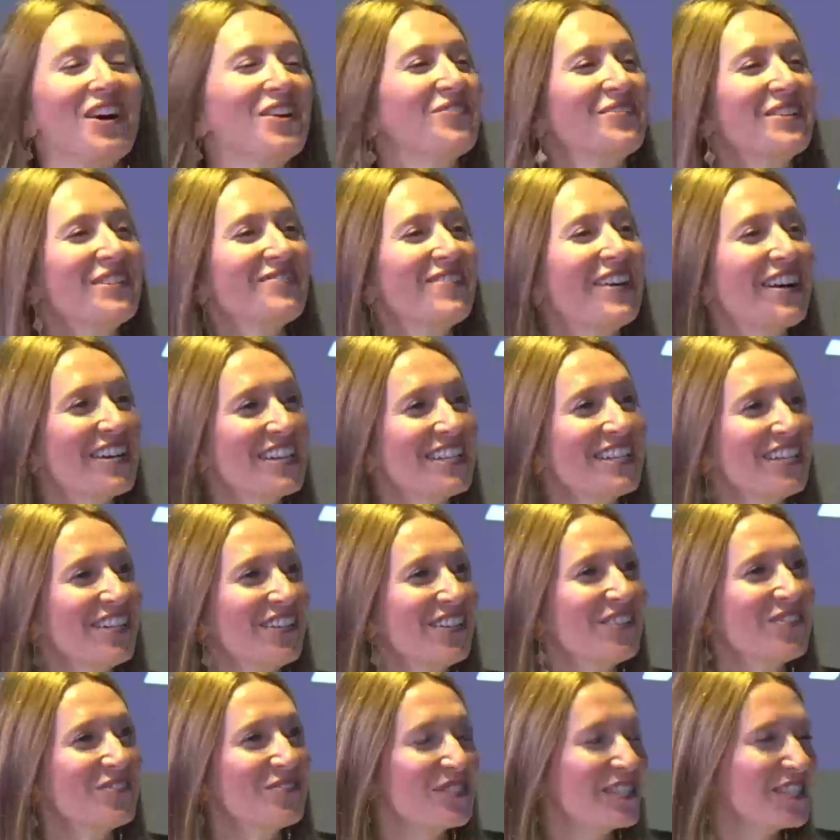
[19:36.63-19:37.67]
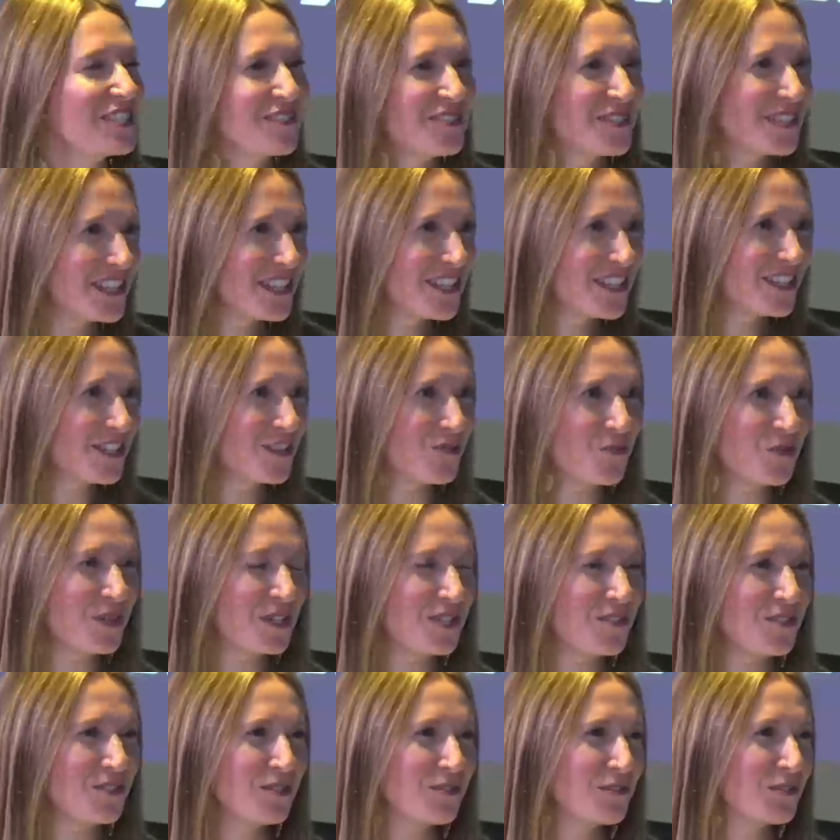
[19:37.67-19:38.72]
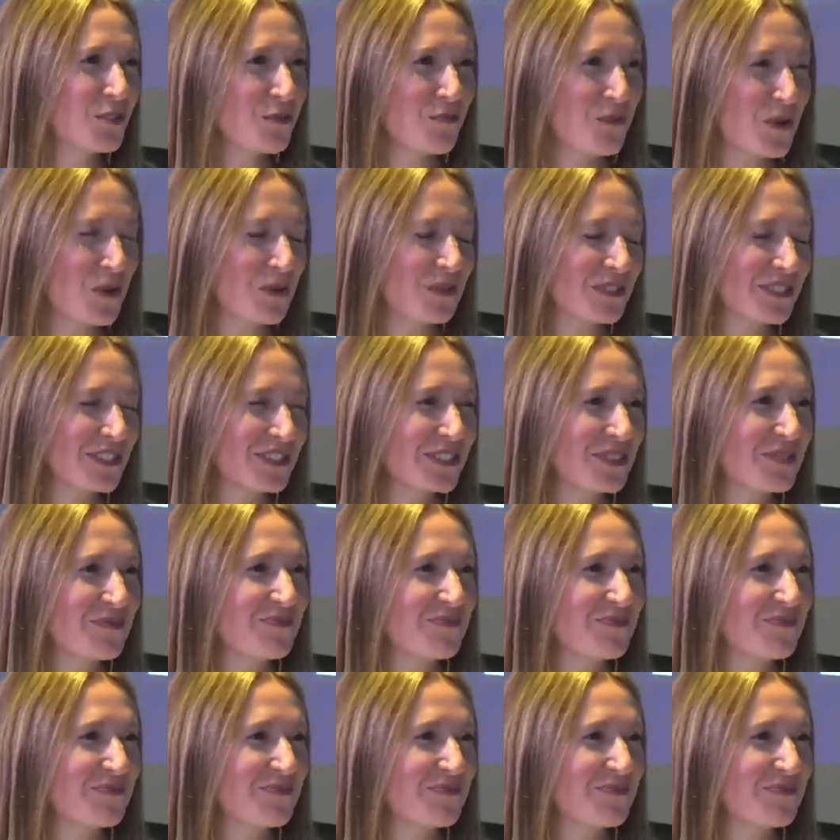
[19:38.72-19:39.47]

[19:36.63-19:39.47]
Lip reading: What about you? What do you think? What do you use the most?